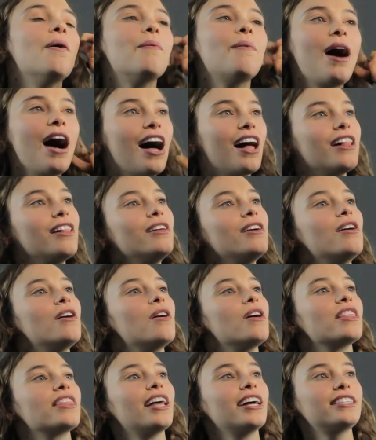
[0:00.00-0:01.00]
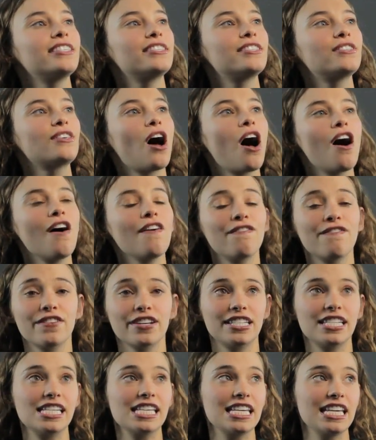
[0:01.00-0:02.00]
Well, let's solve
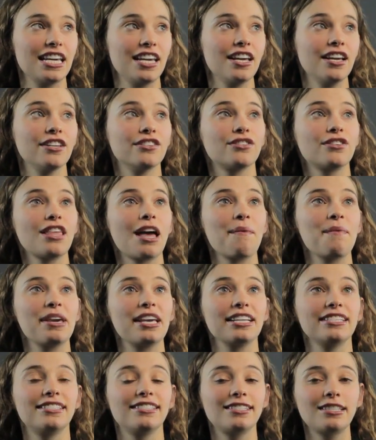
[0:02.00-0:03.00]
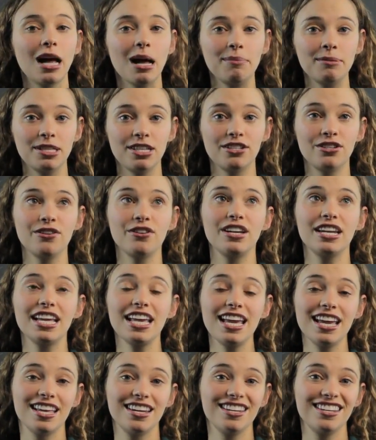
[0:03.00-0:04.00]
for t so that we can substitute it
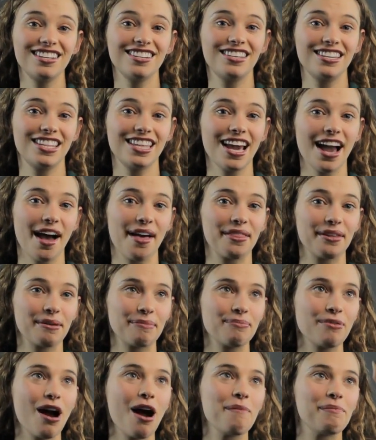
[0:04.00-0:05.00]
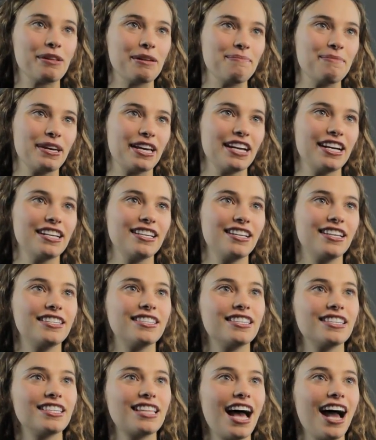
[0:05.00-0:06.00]
in to the other problem
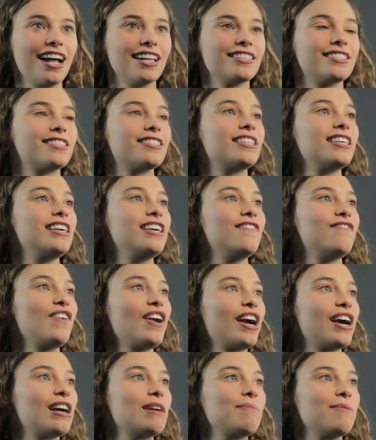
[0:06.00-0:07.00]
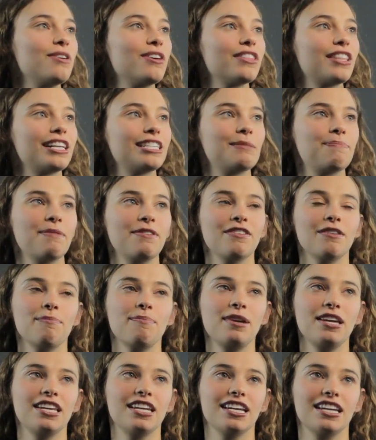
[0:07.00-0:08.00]
because that's the variable that's been
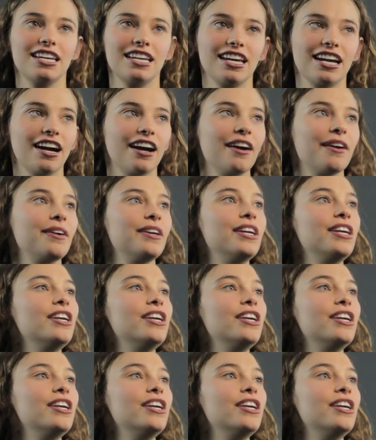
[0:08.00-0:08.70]
repeated here.